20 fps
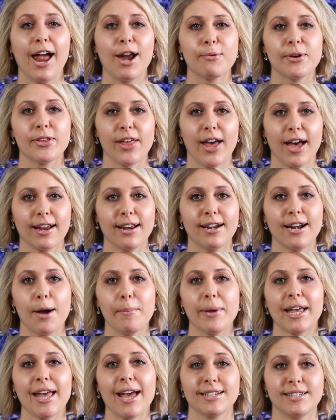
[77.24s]
and with
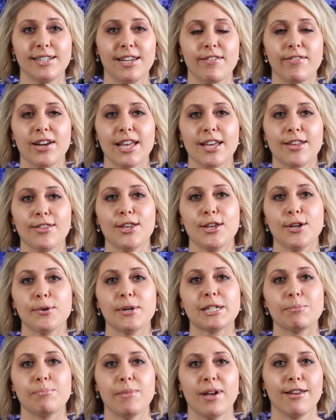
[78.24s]
economic activity in the
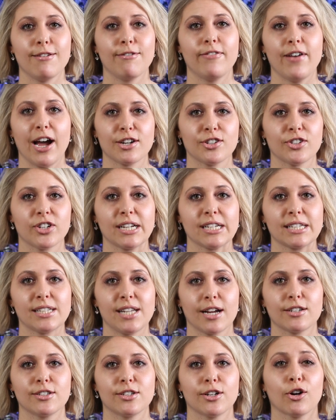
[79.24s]
U.S. manufacturing
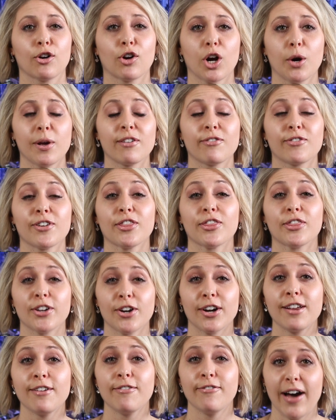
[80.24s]
sector growing for
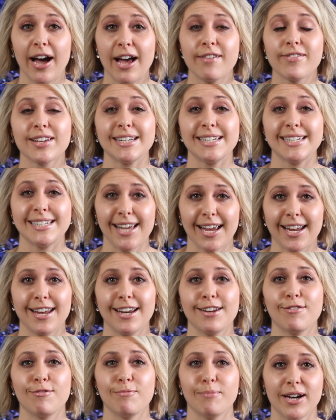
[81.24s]
35
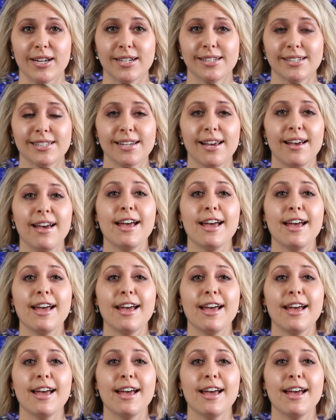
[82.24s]
consecutive months,